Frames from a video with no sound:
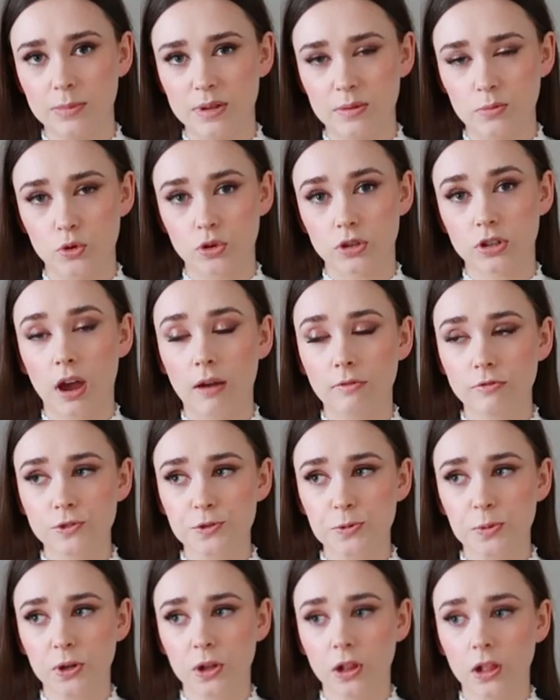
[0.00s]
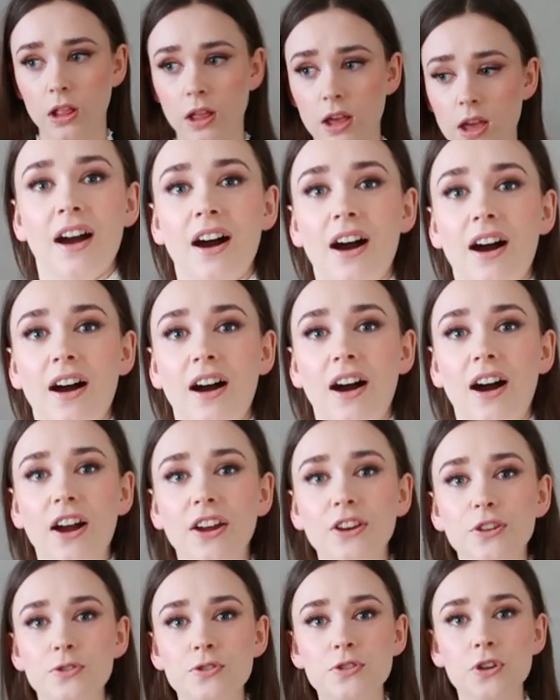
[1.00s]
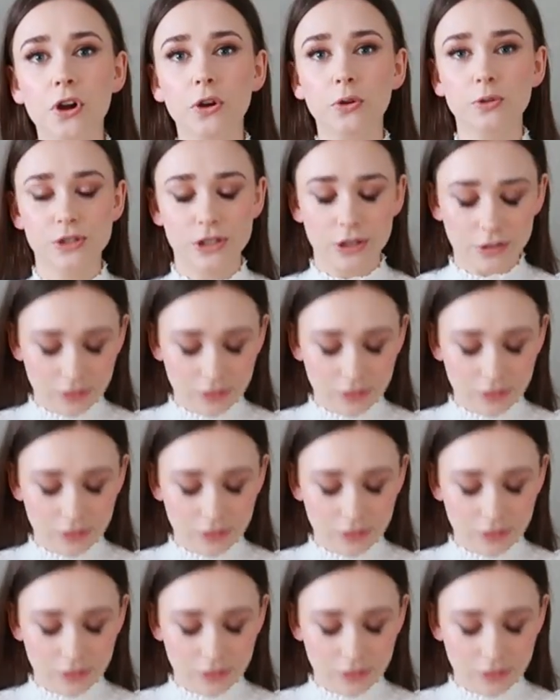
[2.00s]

bit more comfortable. I don't know, do